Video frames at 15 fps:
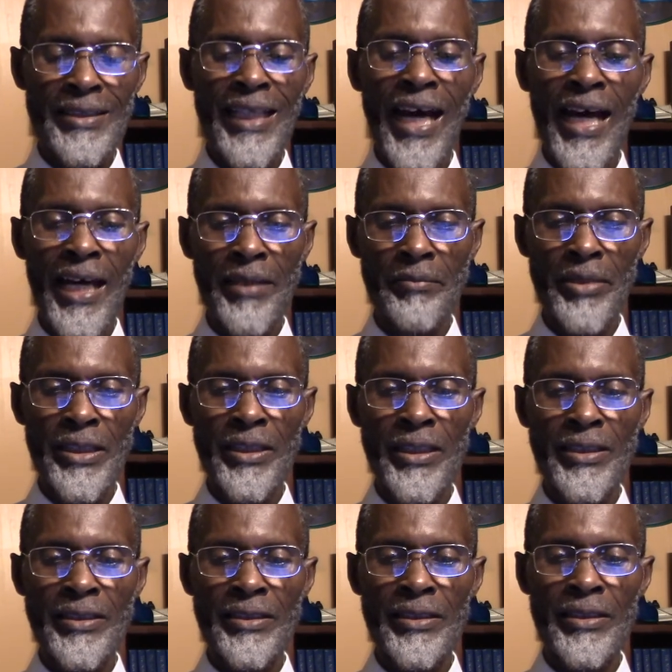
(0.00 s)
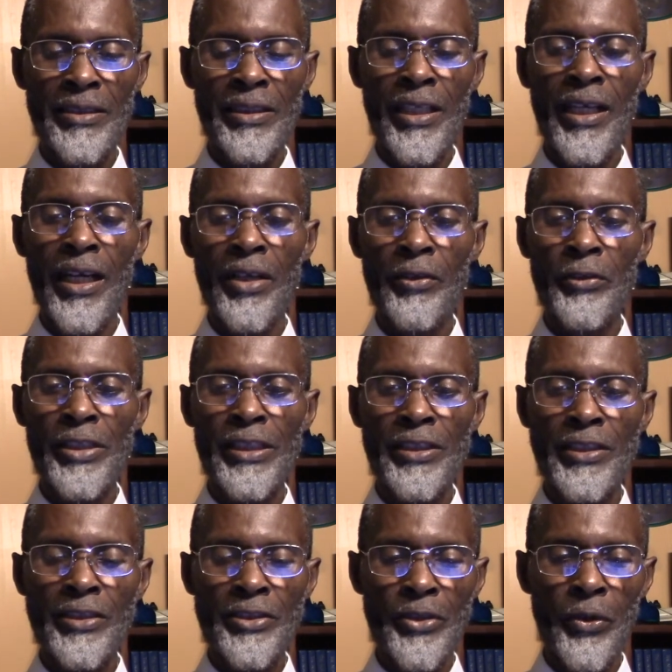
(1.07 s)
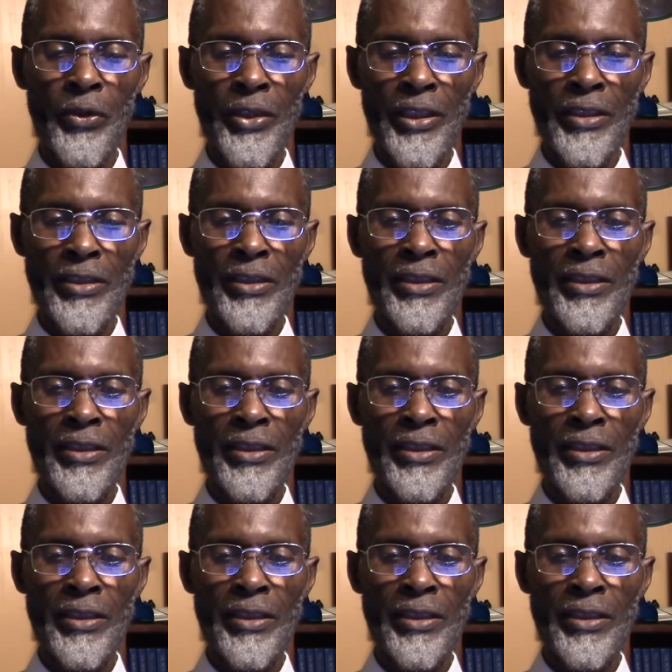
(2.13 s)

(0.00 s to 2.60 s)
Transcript: time because they are really showing